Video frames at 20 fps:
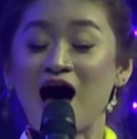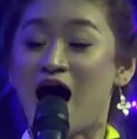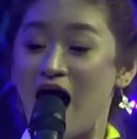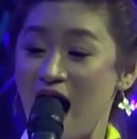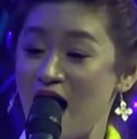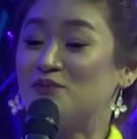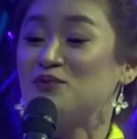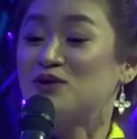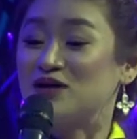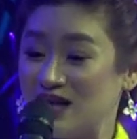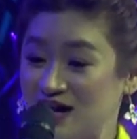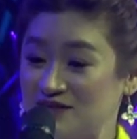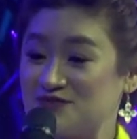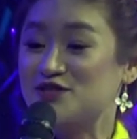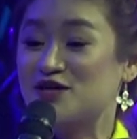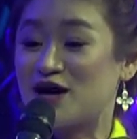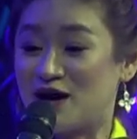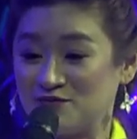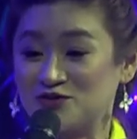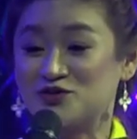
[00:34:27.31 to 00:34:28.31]
I would love to
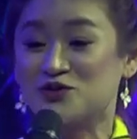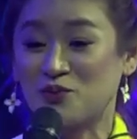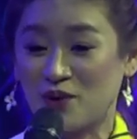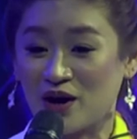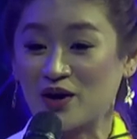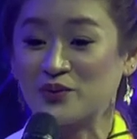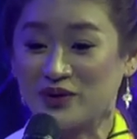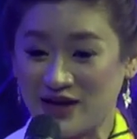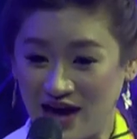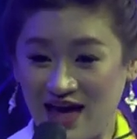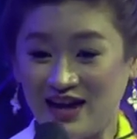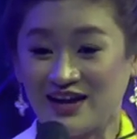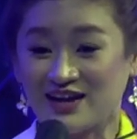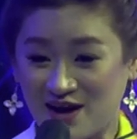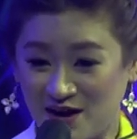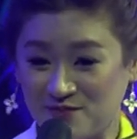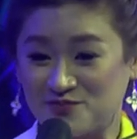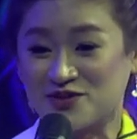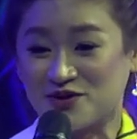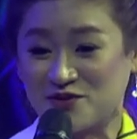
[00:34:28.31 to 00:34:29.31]
come to work with a
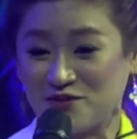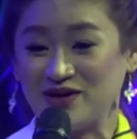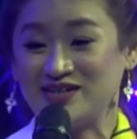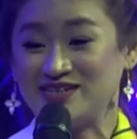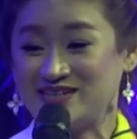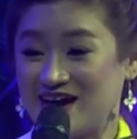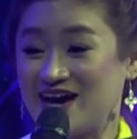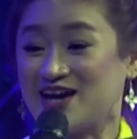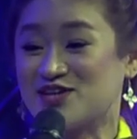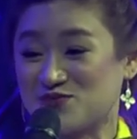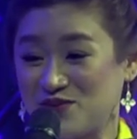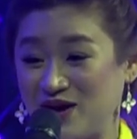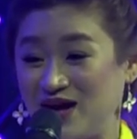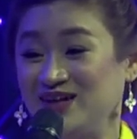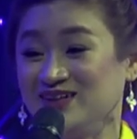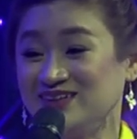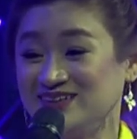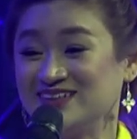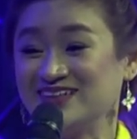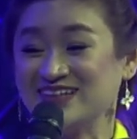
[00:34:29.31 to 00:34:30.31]
helicopter one day as
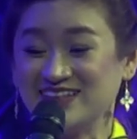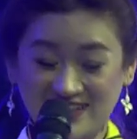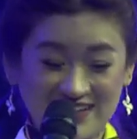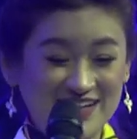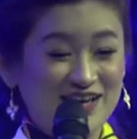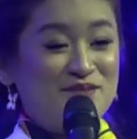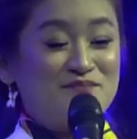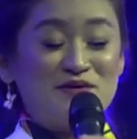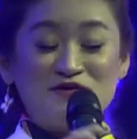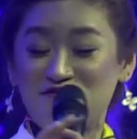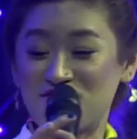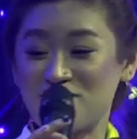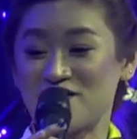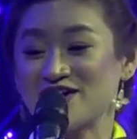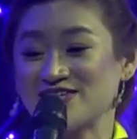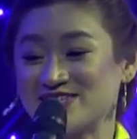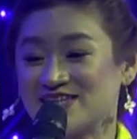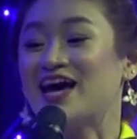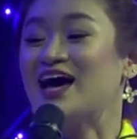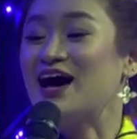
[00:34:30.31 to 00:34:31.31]
well. But
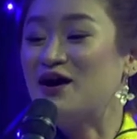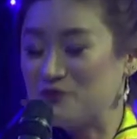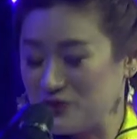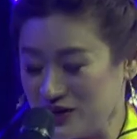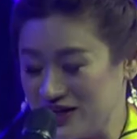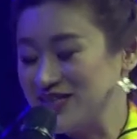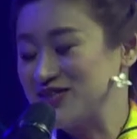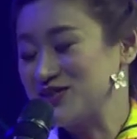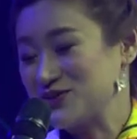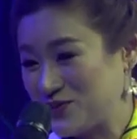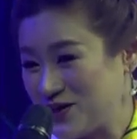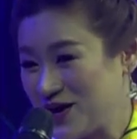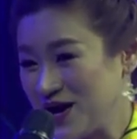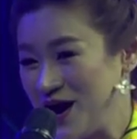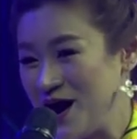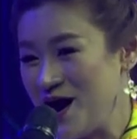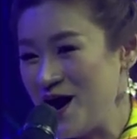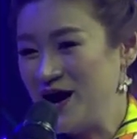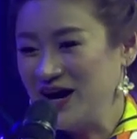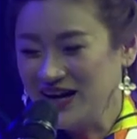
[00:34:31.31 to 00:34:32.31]
first, we need to work
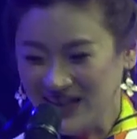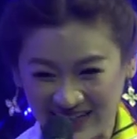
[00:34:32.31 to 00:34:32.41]
hard.